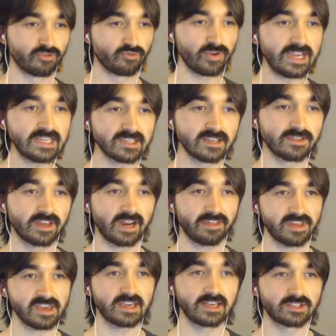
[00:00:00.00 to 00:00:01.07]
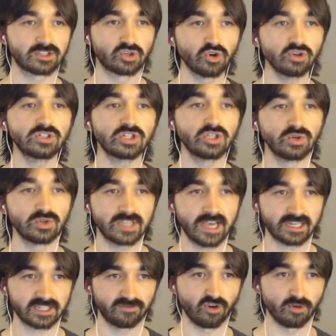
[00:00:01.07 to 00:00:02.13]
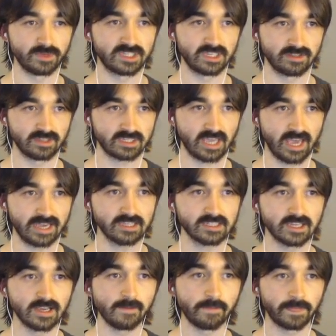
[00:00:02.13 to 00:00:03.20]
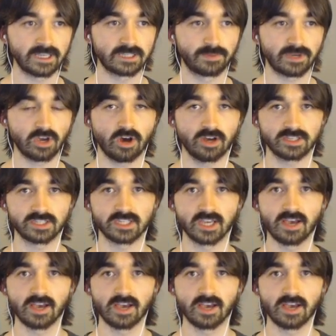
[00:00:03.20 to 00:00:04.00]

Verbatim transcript: reason that I think it's good to use Xformers in this case is because